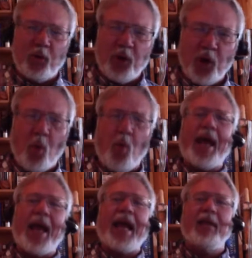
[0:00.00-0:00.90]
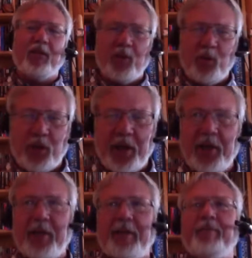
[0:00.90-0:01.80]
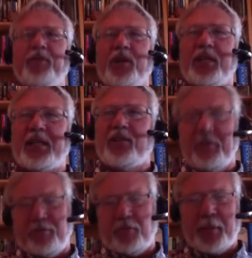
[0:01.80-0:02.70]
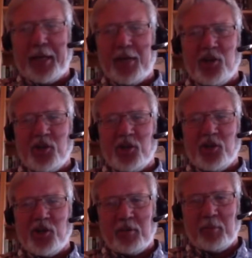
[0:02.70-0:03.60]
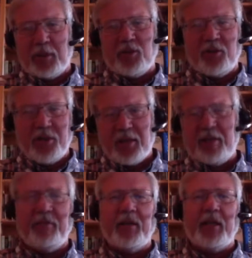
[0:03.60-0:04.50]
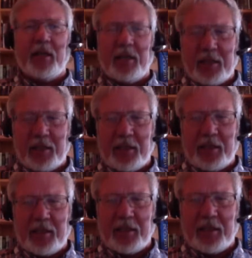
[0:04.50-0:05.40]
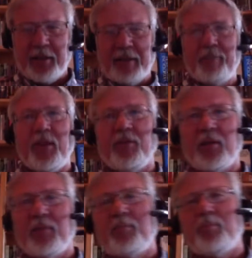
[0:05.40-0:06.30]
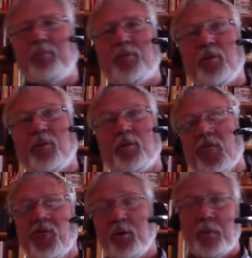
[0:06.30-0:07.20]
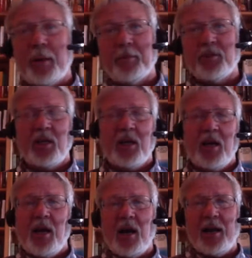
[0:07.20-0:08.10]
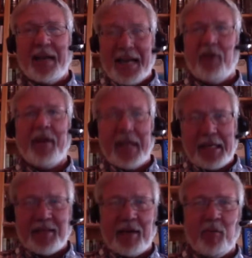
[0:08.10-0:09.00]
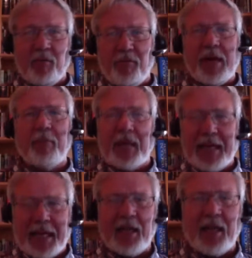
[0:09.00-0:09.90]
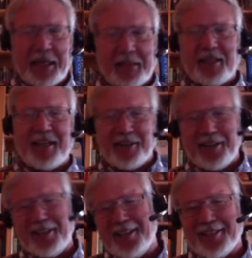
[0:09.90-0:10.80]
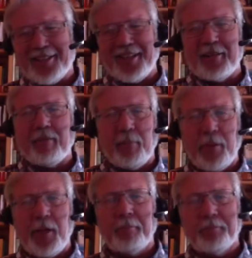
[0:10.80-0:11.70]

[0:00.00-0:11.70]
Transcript: you know wade through the the disinformation in so much of the TV and and, and uh, even so many of the newspapers. Uh, nowadays, I will find my allies right. and I'll get the insights from them.